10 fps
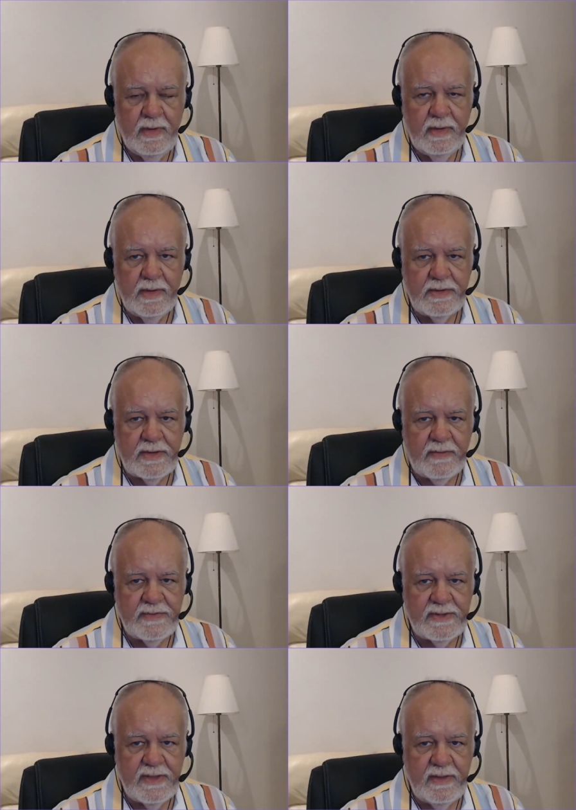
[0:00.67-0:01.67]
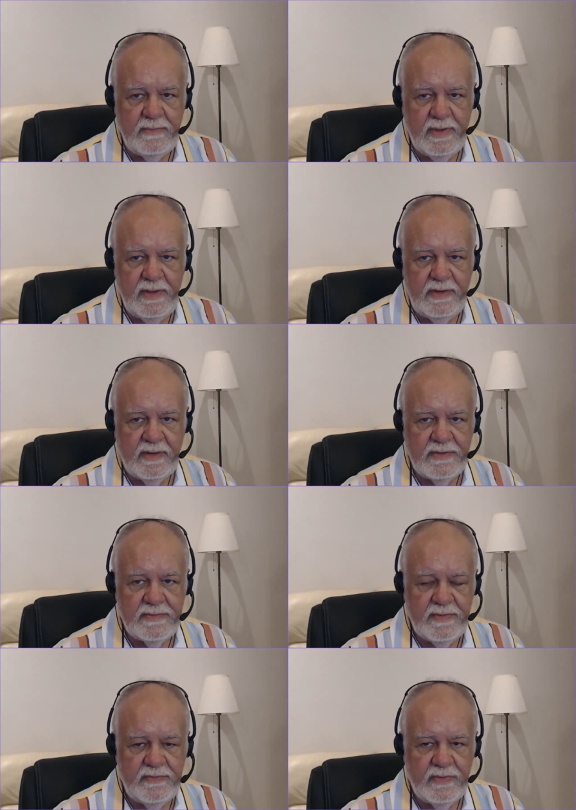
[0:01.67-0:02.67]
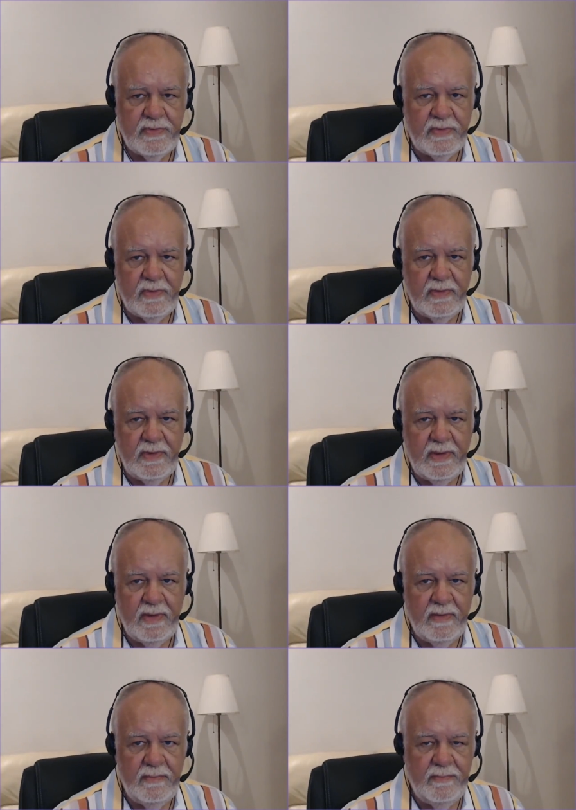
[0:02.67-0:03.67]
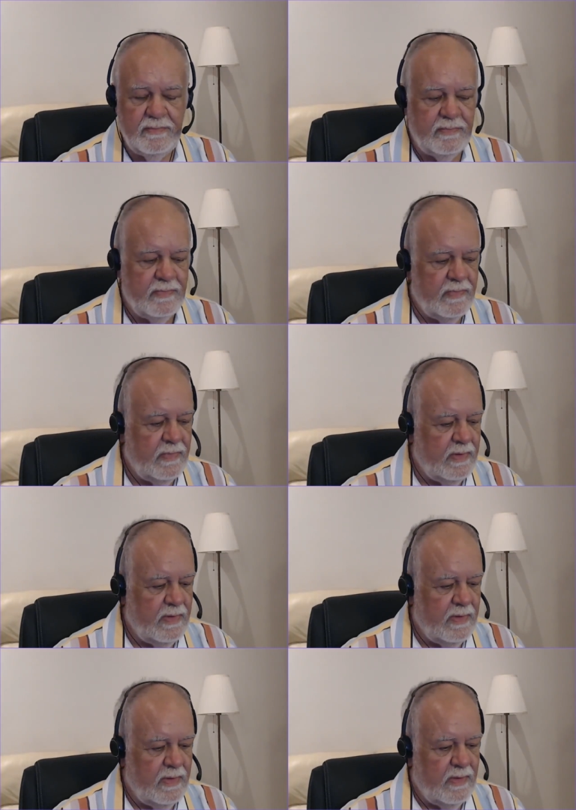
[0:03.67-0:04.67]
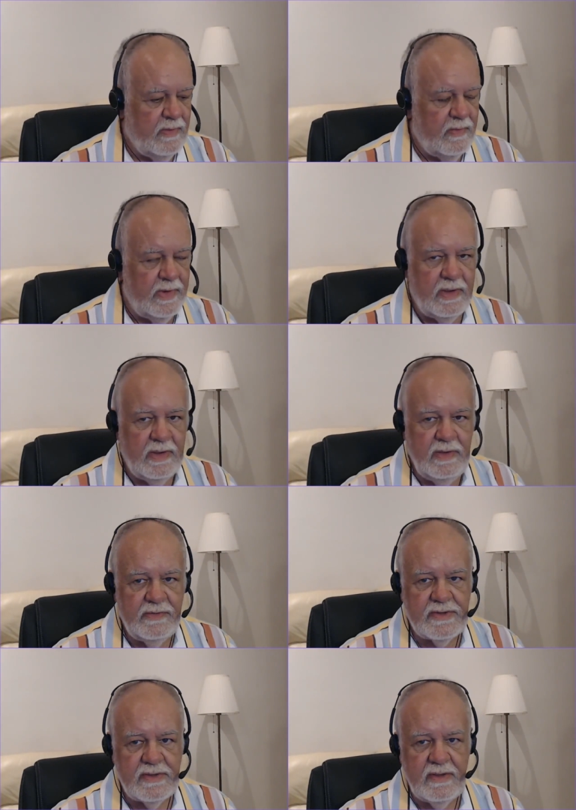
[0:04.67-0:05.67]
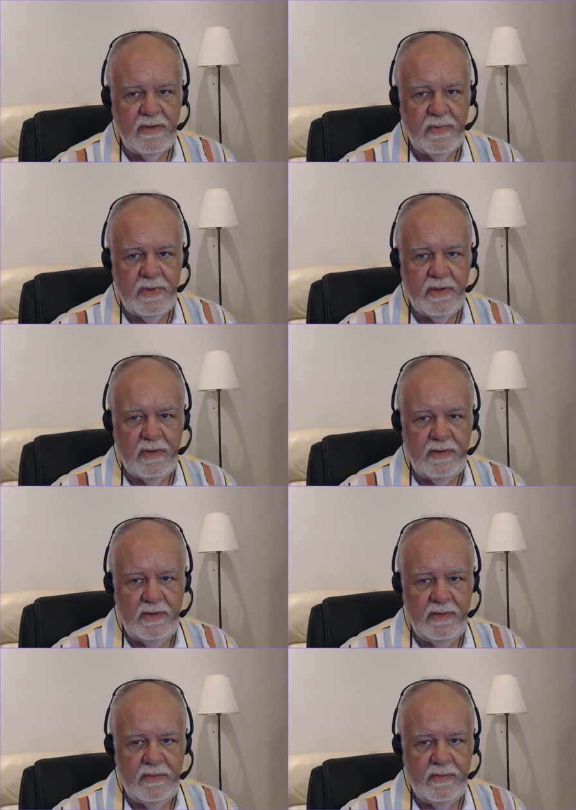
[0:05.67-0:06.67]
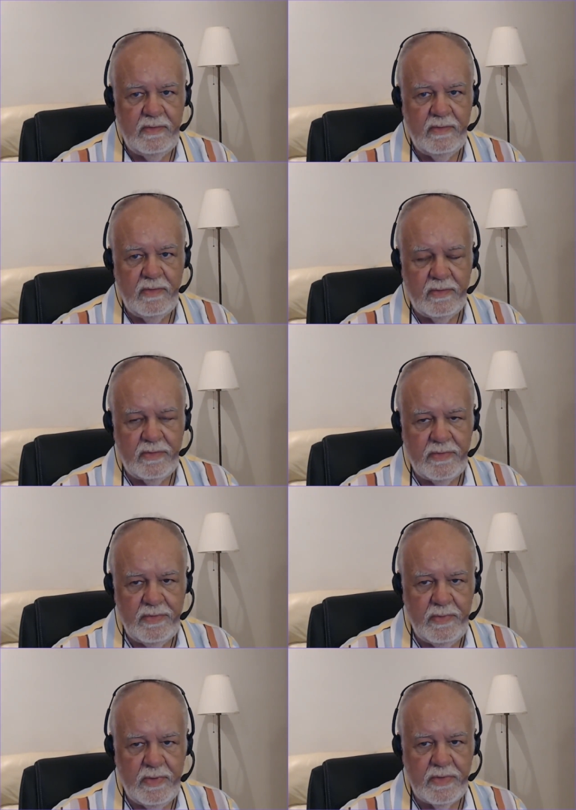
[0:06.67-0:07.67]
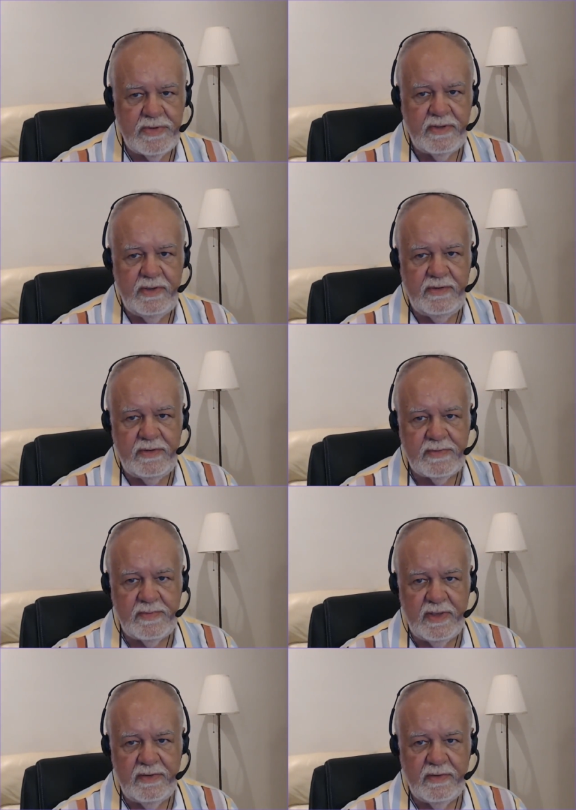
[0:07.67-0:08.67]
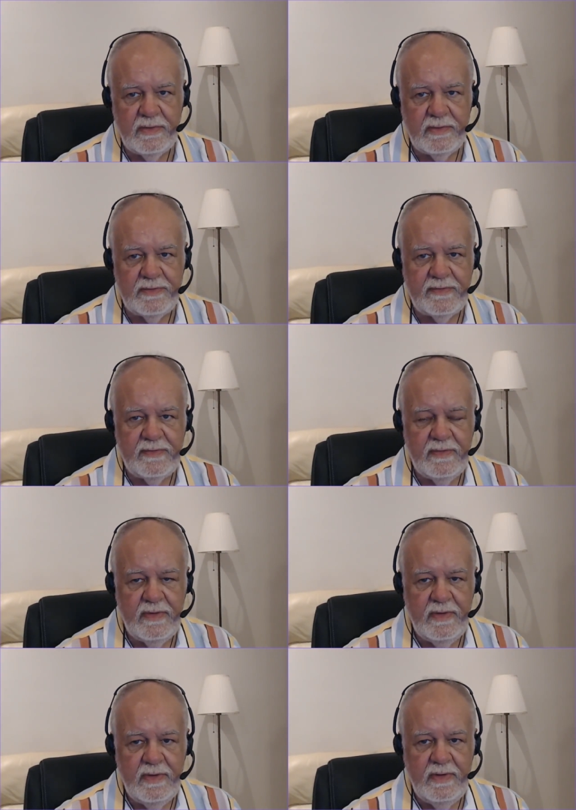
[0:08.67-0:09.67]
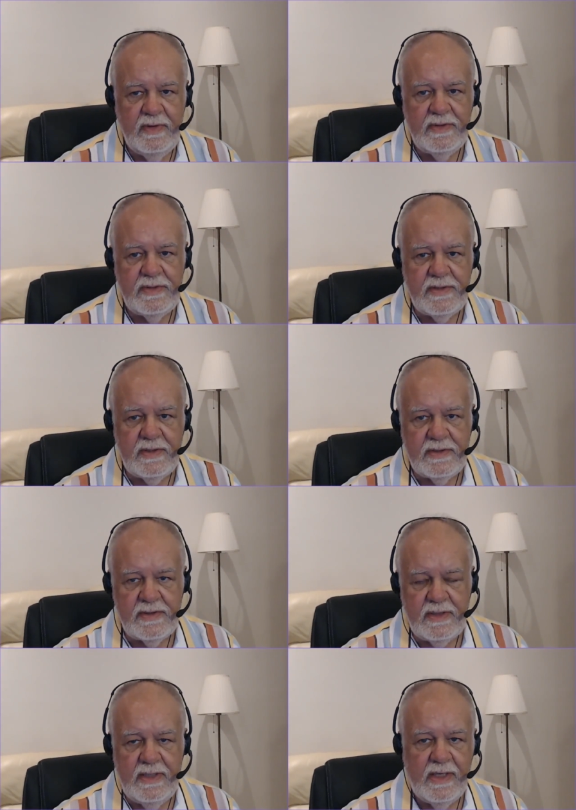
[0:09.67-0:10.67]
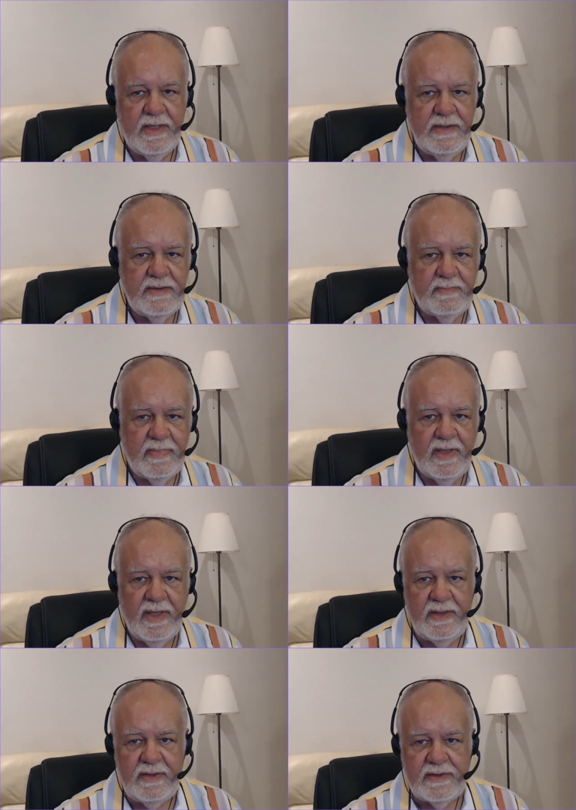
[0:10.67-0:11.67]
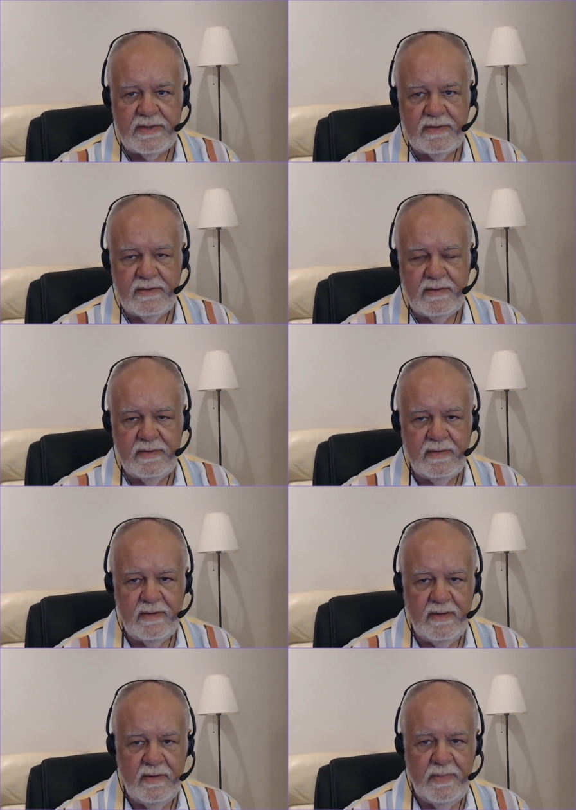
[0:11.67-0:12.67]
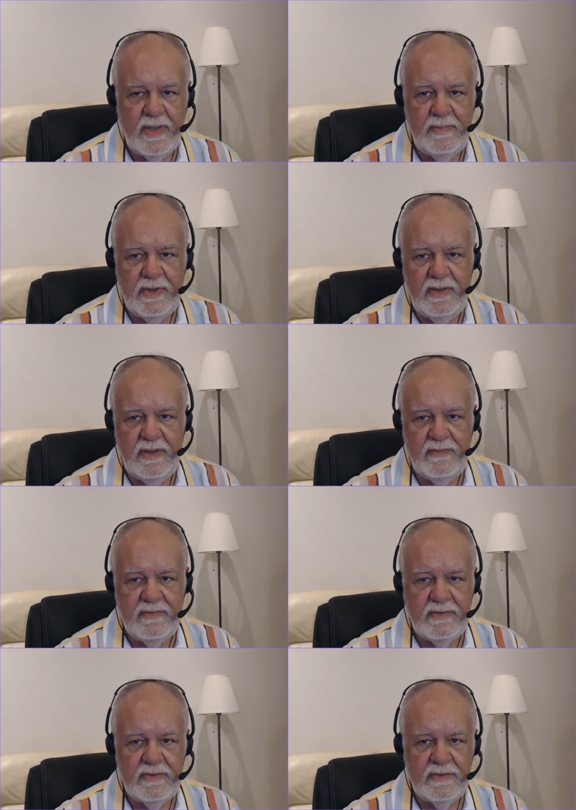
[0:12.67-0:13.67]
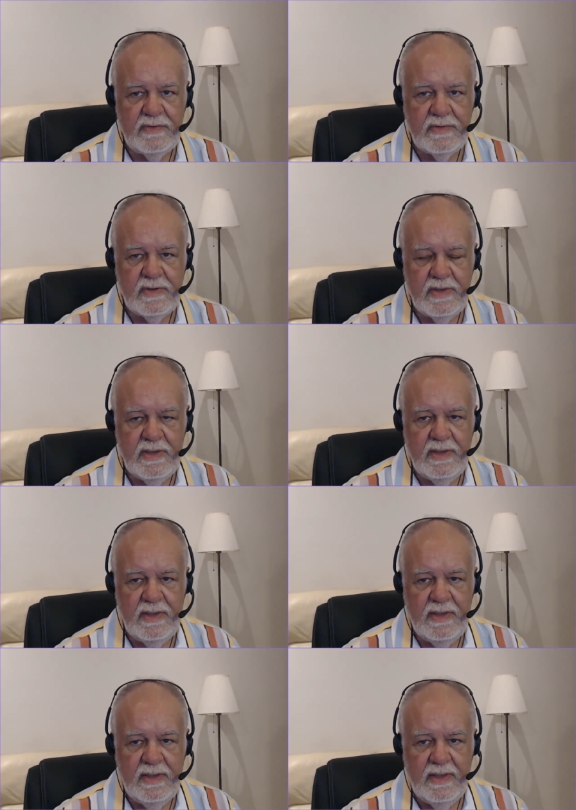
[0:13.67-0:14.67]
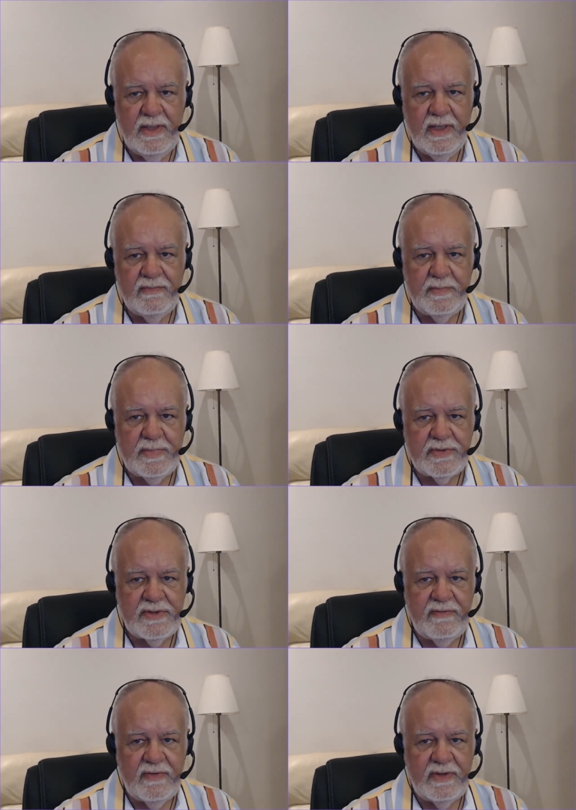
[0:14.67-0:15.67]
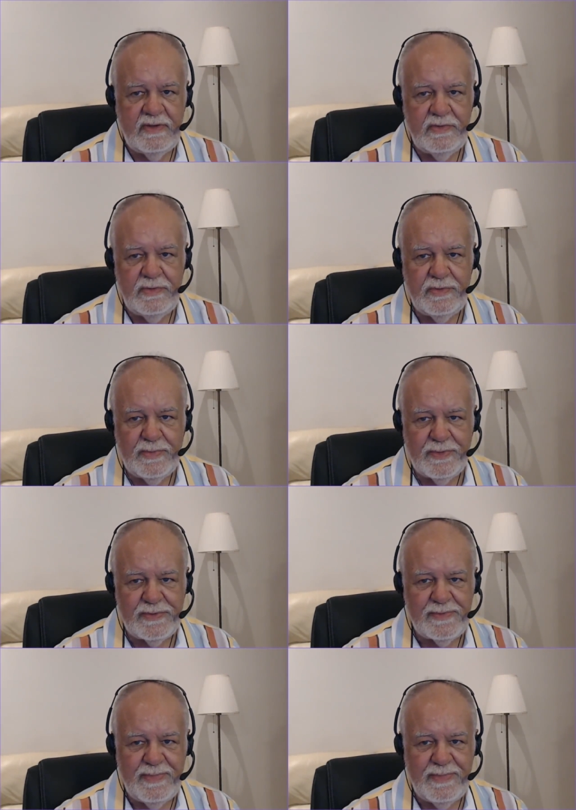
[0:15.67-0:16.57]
as I've said many times before, we're keen to see the world in or through rose-tinted spectacles, to see it as a nice place, and maybe even to have a positive attitude towards